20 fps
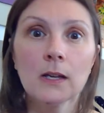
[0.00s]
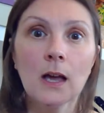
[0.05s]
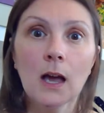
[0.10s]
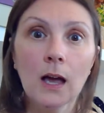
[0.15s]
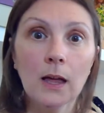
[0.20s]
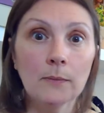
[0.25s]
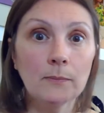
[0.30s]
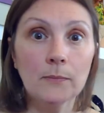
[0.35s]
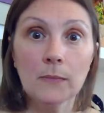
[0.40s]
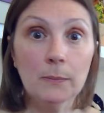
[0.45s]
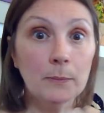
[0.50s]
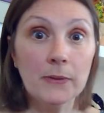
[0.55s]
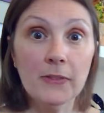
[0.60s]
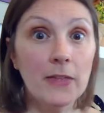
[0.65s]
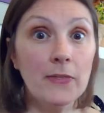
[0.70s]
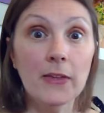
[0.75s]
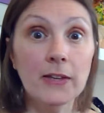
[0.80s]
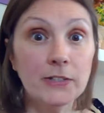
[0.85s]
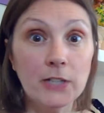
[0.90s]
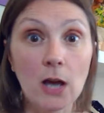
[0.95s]
But
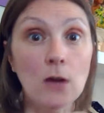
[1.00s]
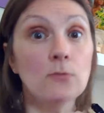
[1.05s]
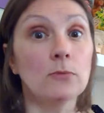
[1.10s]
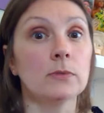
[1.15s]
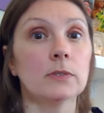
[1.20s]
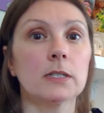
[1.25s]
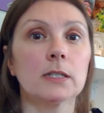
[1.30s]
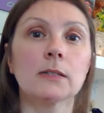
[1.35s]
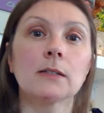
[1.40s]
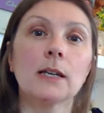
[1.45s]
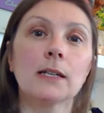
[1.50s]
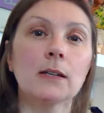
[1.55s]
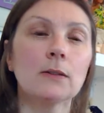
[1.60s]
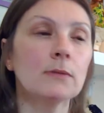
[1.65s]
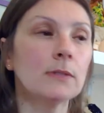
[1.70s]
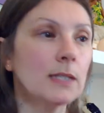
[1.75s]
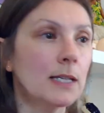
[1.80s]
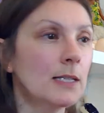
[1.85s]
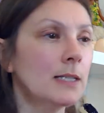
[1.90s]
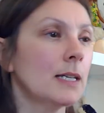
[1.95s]
then they don't
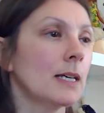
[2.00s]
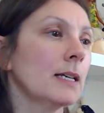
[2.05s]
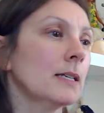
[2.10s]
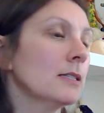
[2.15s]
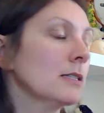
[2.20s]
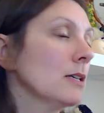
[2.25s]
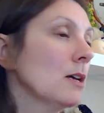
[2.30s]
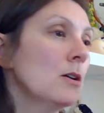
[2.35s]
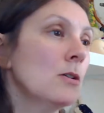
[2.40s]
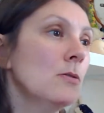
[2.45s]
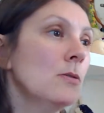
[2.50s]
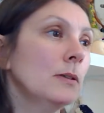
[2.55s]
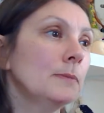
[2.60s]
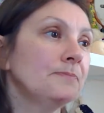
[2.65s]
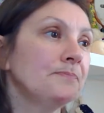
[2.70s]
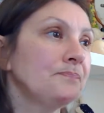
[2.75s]
send it. So